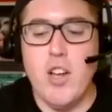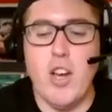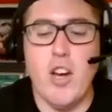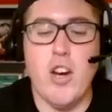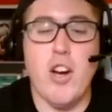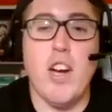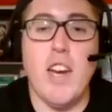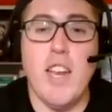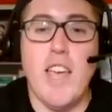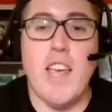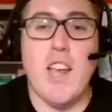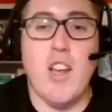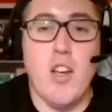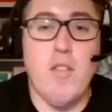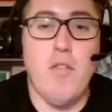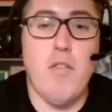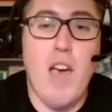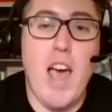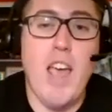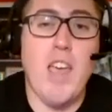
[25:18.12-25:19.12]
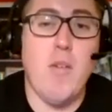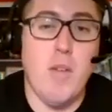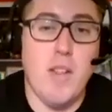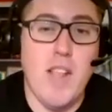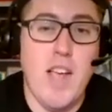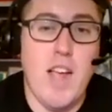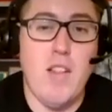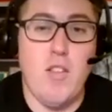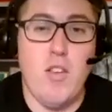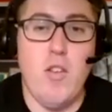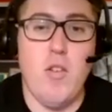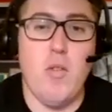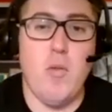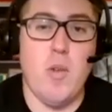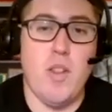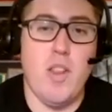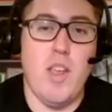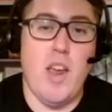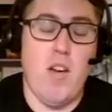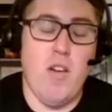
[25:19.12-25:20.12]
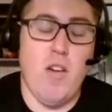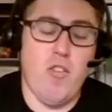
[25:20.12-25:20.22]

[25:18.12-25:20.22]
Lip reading: you're gonna get good value with that too, with the Aaron